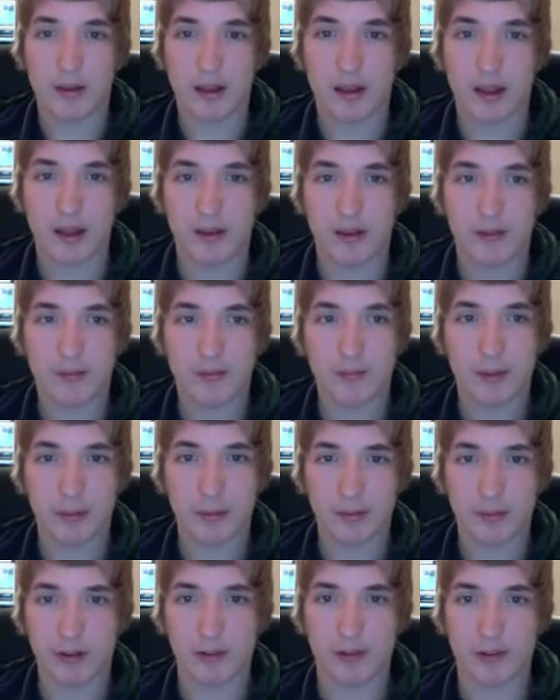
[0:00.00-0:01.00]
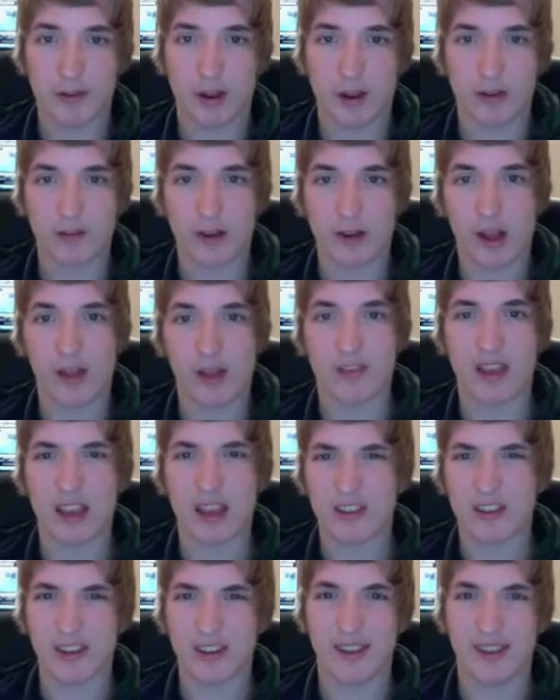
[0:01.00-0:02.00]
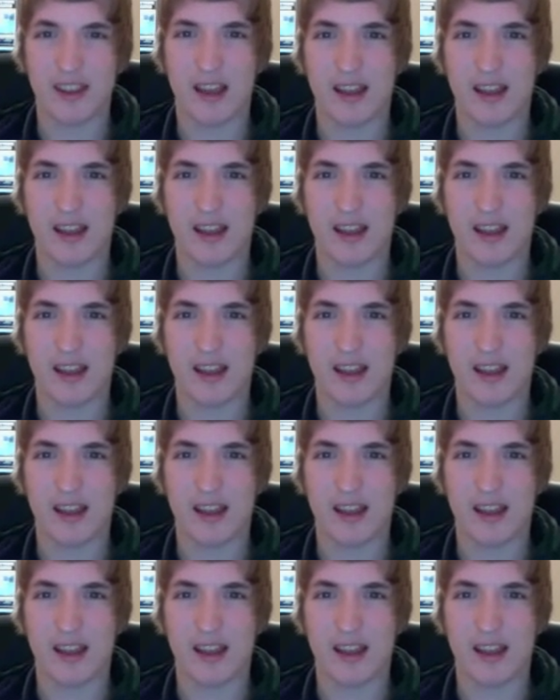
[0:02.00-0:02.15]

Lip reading: and people are starting to realise, actually,